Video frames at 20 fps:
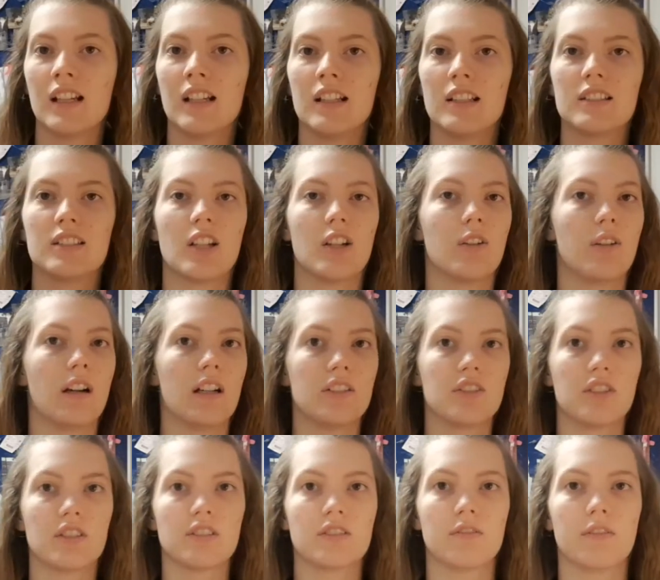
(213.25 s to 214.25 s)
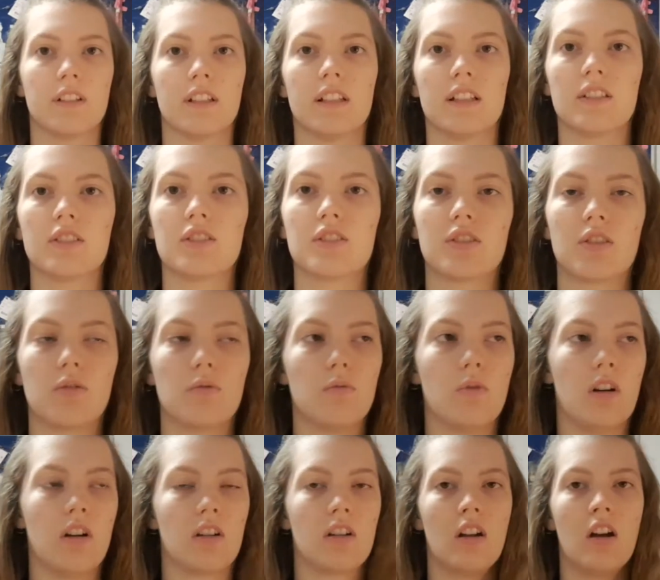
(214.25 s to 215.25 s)
So I just finished
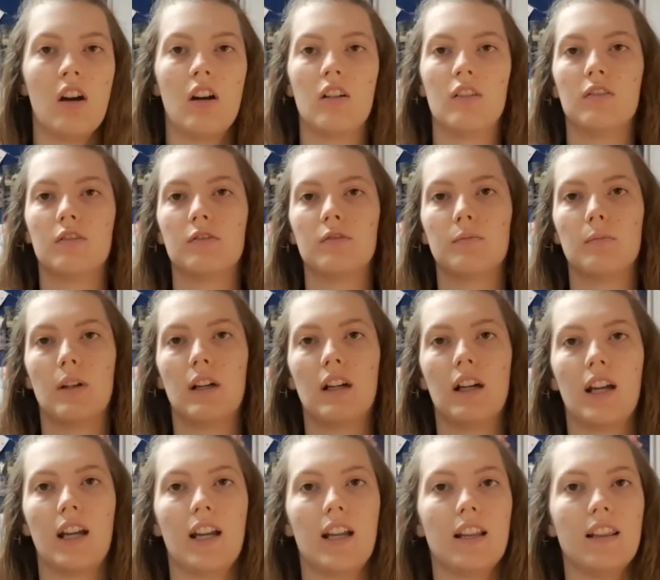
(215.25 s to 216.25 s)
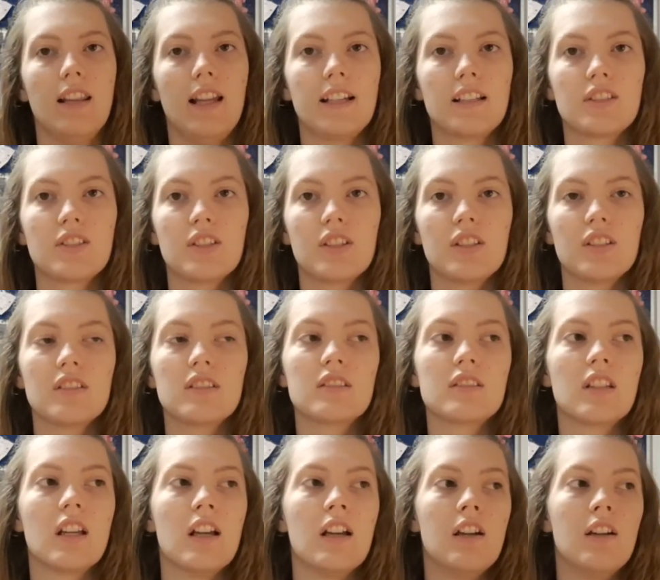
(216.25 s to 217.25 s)
one of my lectures
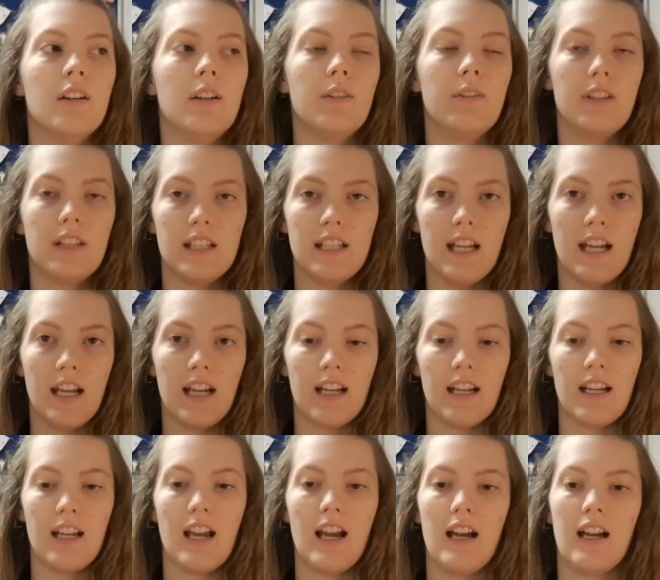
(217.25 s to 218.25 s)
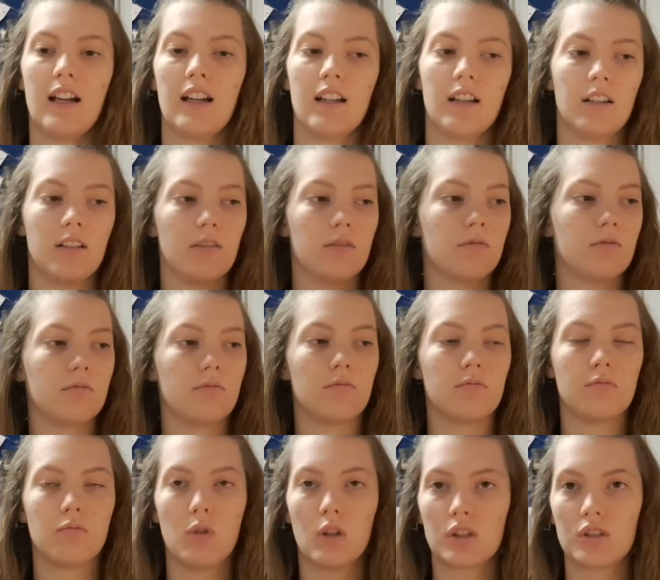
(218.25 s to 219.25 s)
for the day. I
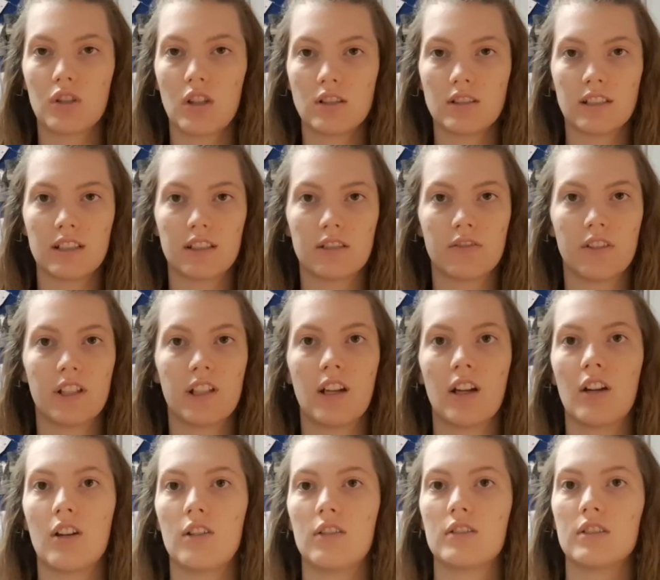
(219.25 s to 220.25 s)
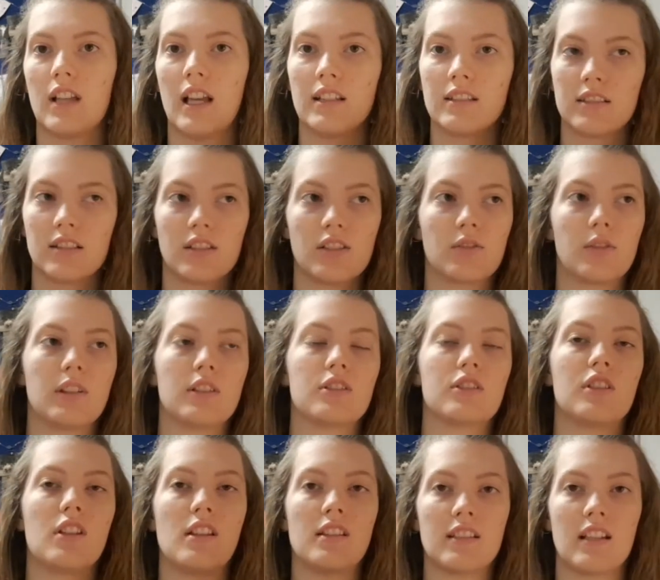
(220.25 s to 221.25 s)
watched all 6 videos, answered the
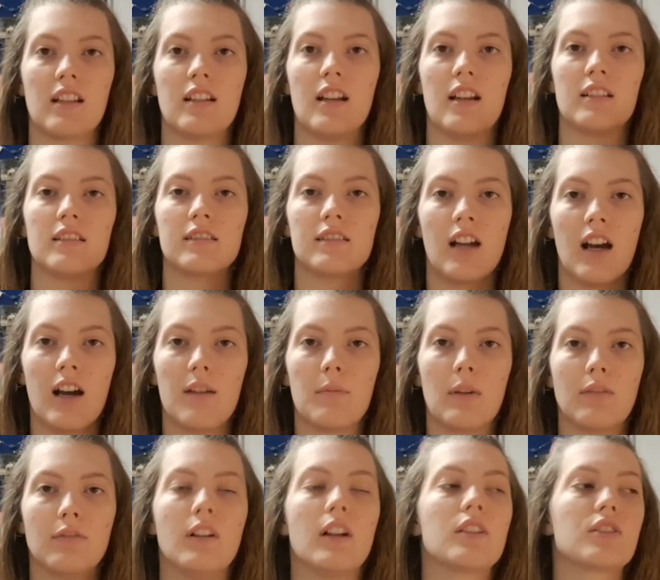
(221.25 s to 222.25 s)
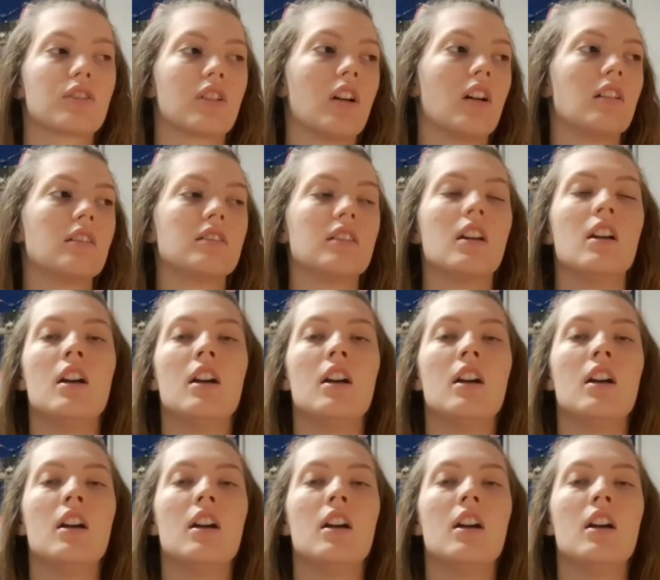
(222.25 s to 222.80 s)
questions and started my flashcards,